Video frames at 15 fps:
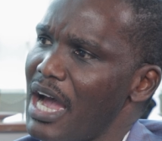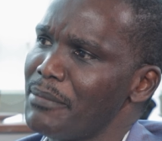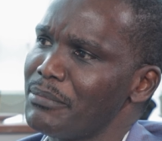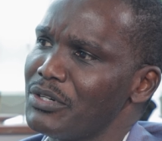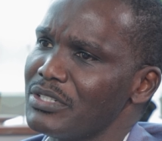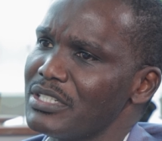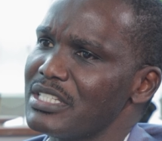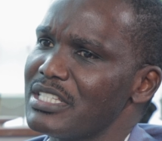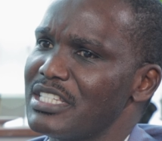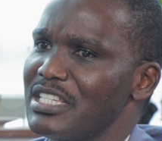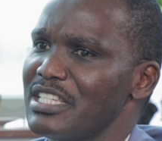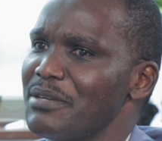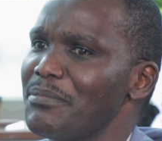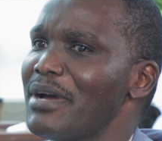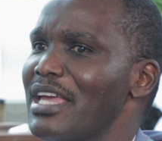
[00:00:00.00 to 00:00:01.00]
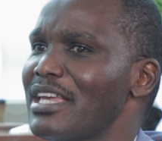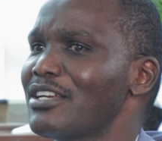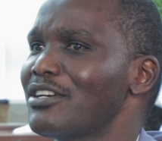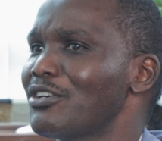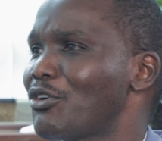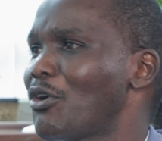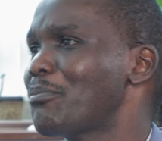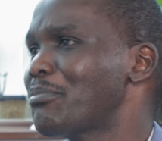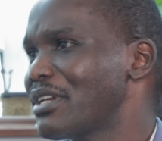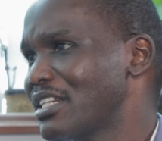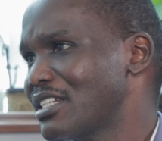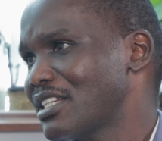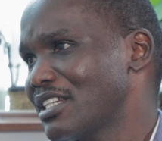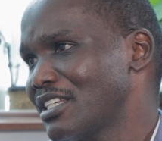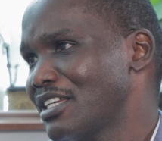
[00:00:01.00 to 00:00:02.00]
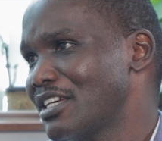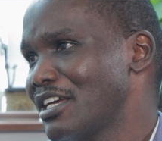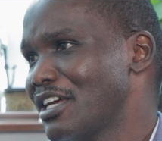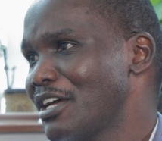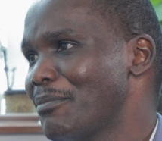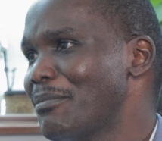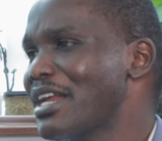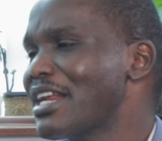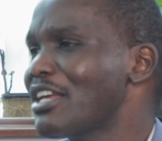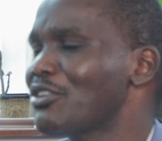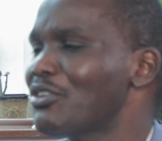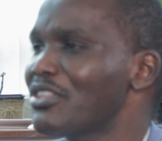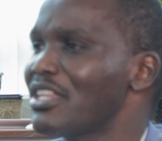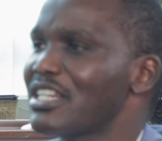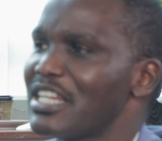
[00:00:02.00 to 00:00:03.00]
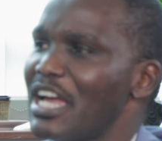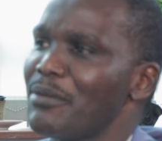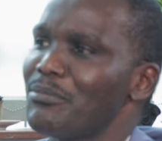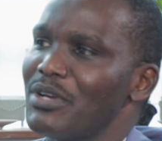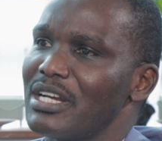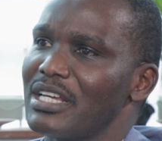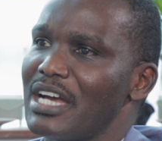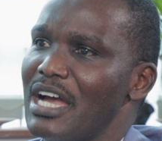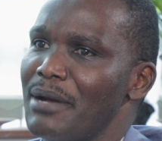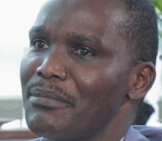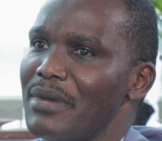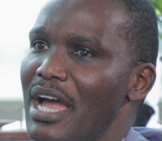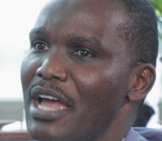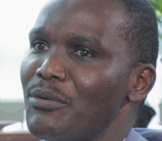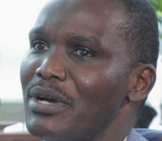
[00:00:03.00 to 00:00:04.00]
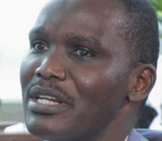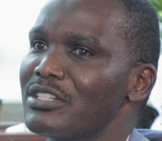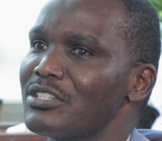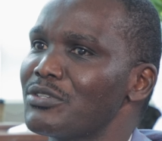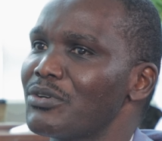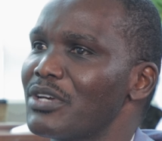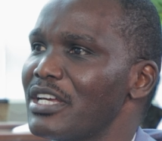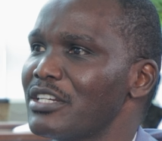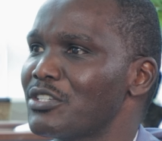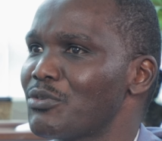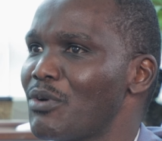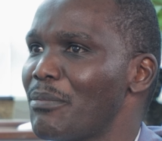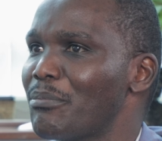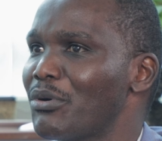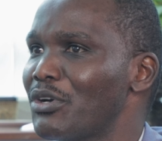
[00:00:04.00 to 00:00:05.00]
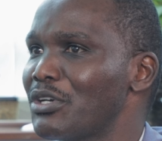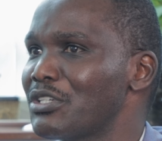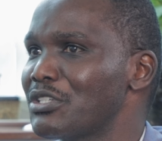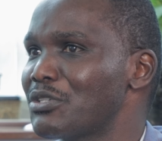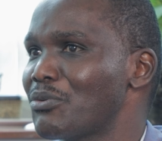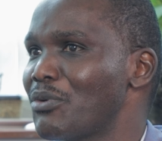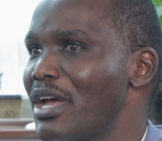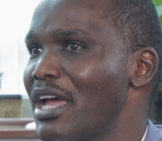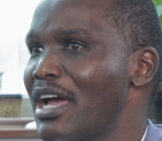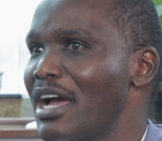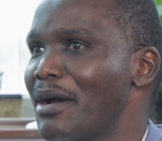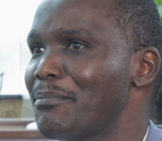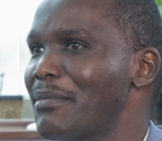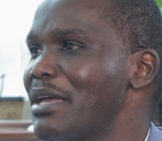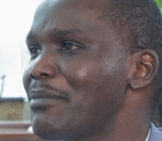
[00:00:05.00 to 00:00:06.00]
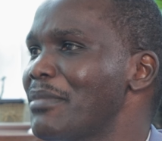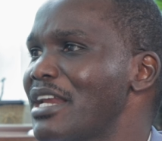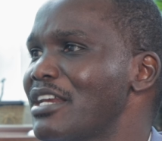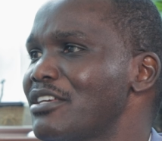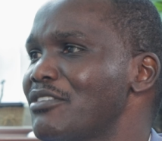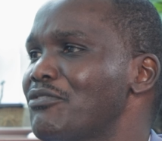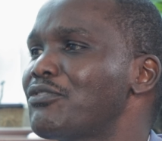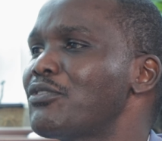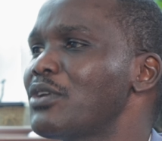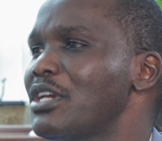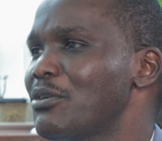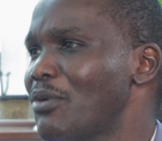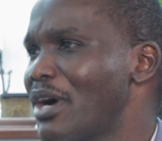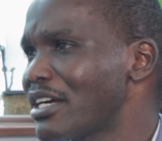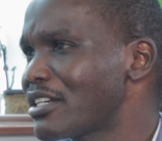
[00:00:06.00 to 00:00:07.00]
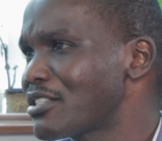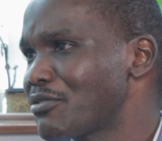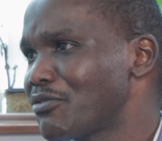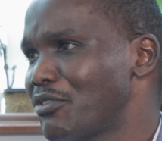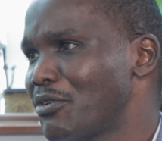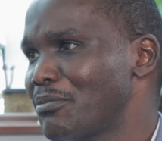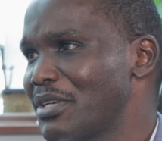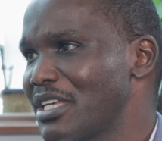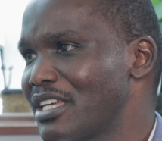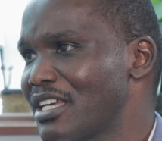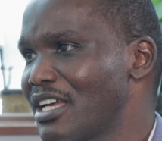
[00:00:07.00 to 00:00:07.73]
I'm not jinyimaing completely, but I know the time will come. I want to get to a point where my money fully works for me.